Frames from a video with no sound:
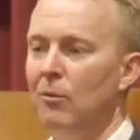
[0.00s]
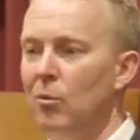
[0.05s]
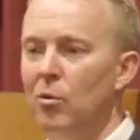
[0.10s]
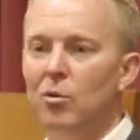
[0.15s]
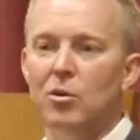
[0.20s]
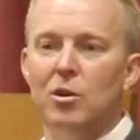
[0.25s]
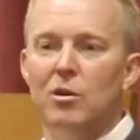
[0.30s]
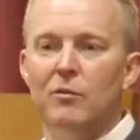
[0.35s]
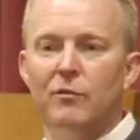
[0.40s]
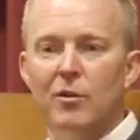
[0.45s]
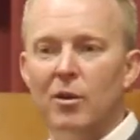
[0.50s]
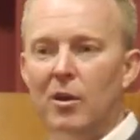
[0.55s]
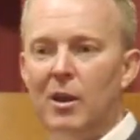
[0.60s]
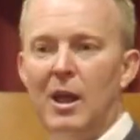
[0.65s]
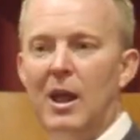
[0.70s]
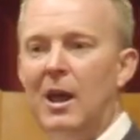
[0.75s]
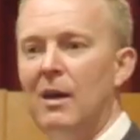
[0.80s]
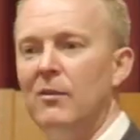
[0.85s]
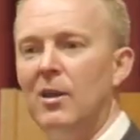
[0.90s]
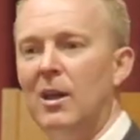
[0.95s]
well, you've got to
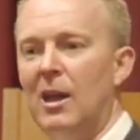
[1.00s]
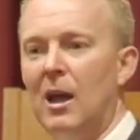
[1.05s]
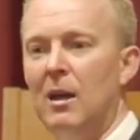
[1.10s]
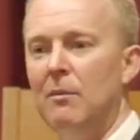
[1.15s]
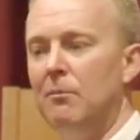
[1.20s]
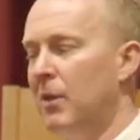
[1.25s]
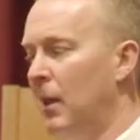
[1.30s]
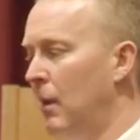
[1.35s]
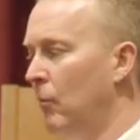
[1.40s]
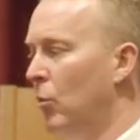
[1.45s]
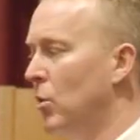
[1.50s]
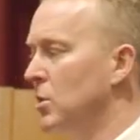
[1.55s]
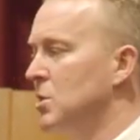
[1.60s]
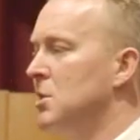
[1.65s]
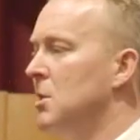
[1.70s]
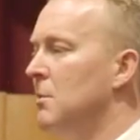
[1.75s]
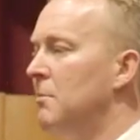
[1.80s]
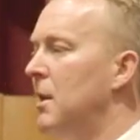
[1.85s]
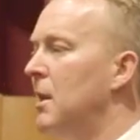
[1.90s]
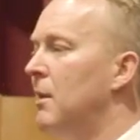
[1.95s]
have a game plan. What's
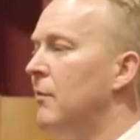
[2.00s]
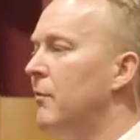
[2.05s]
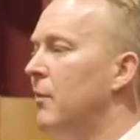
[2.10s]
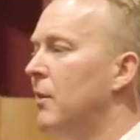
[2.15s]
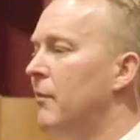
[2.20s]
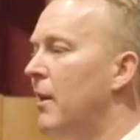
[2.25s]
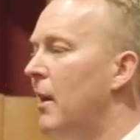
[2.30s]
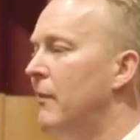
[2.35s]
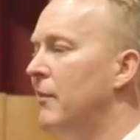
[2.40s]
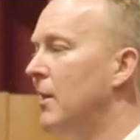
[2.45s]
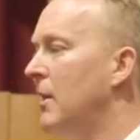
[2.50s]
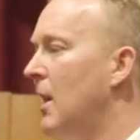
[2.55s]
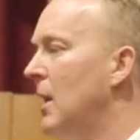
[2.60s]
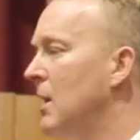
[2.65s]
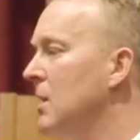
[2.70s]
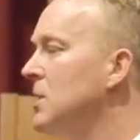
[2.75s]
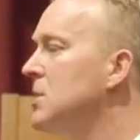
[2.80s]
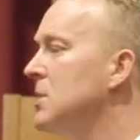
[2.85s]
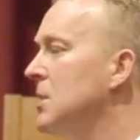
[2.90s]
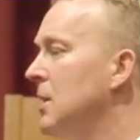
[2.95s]
the benefit of having that
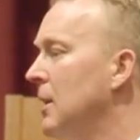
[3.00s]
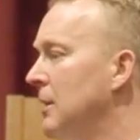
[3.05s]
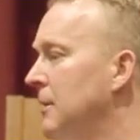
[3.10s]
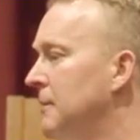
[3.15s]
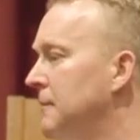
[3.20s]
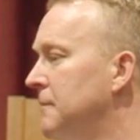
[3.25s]
listing?